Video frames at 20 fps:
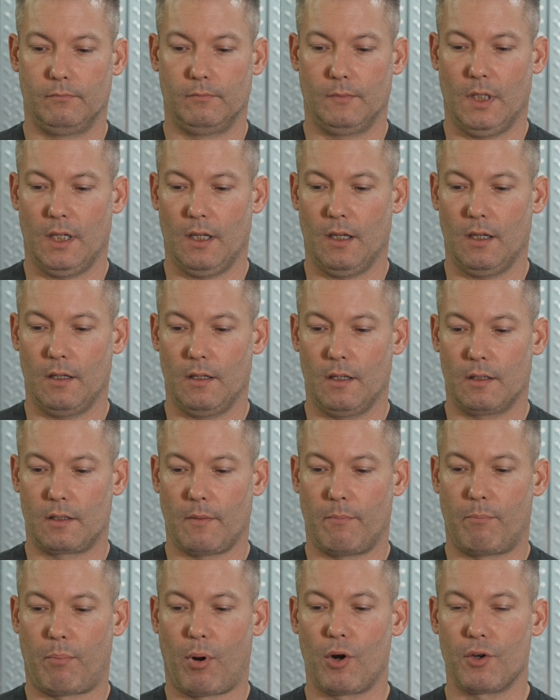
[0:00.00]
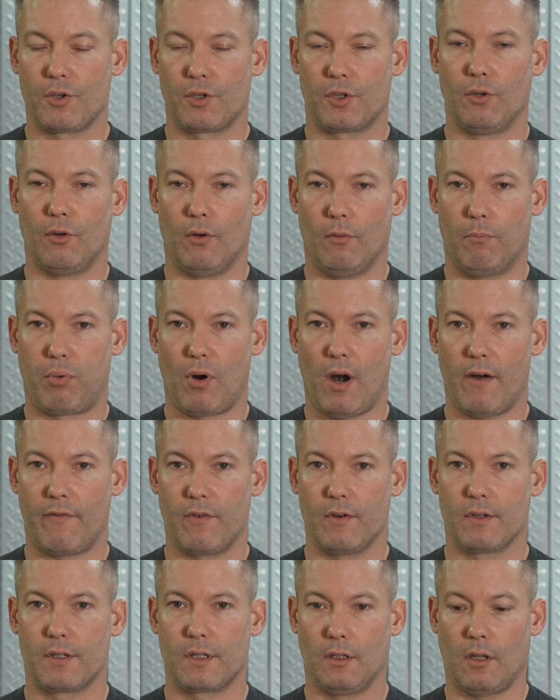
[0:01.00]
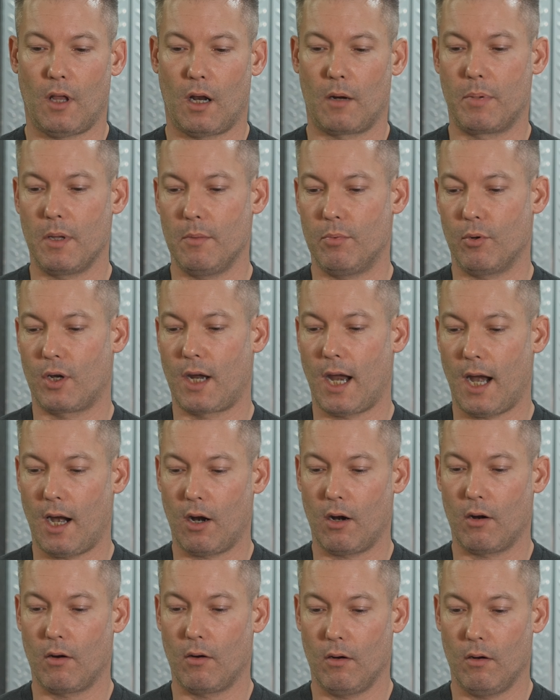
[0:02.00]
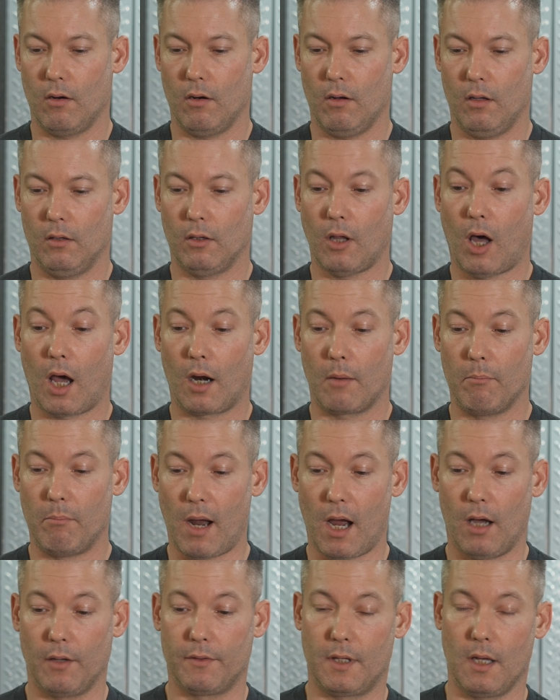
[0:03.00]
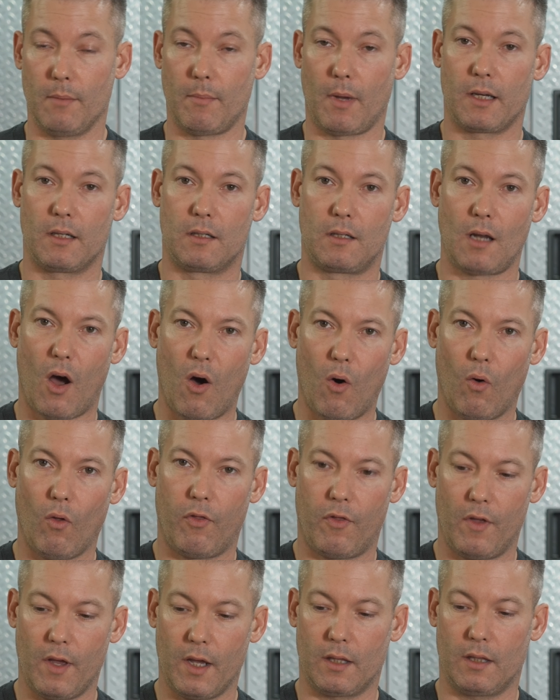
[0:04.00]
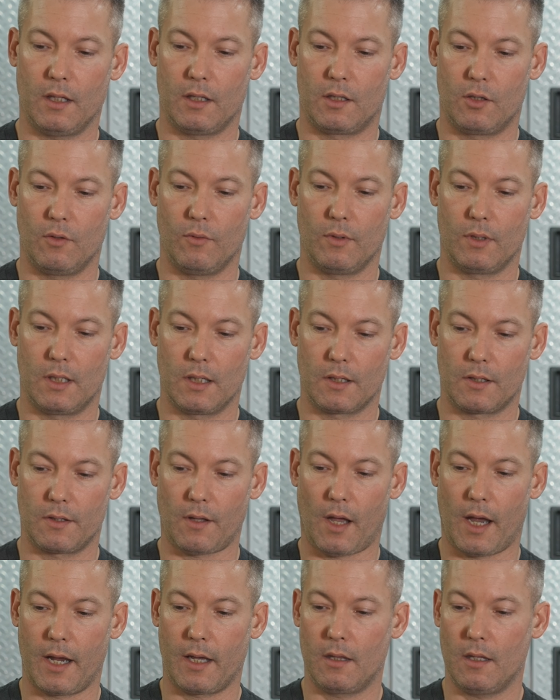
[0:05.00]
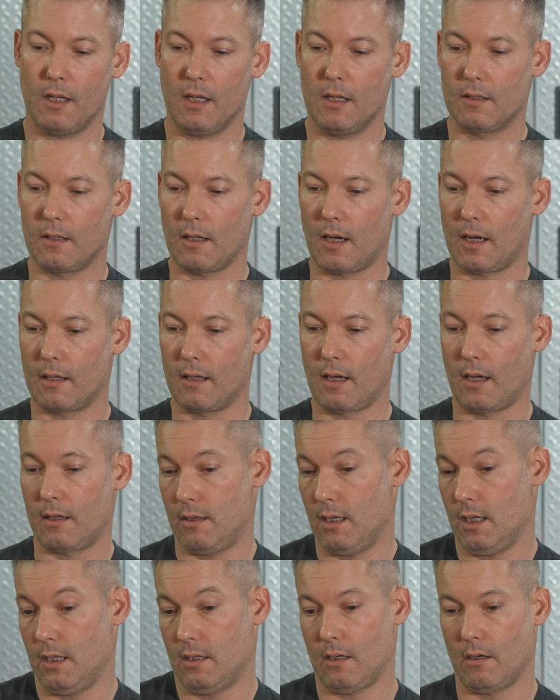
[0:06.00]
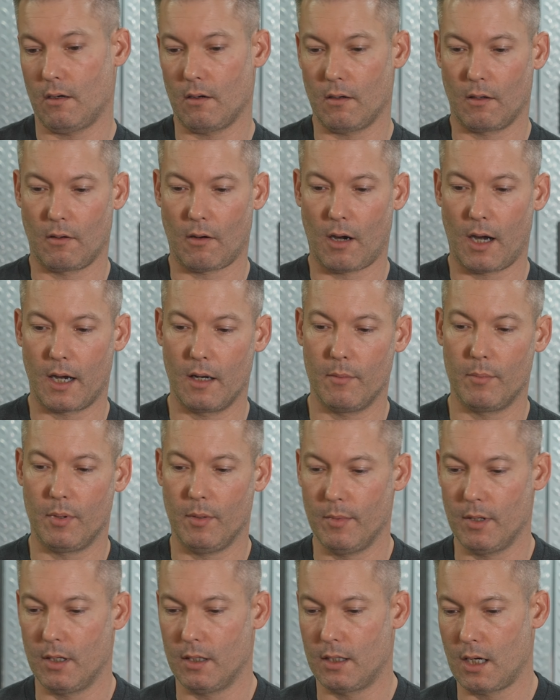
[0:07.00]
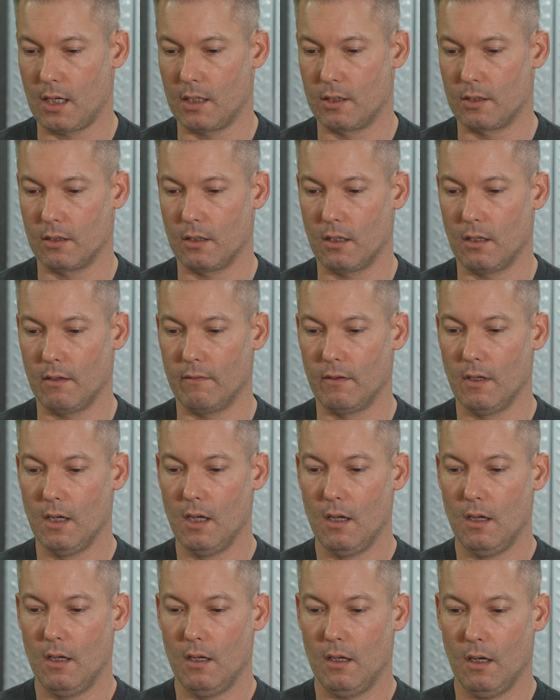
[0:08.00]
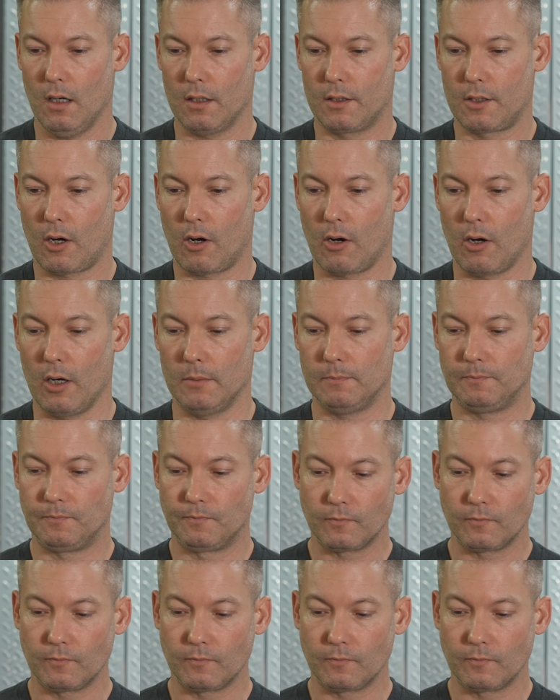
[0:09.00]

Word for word: it, it's a personal preference and a lot of people care a lot about them. I don't think that you would dislike these. I, I think they're a great implementation of a uh, turret.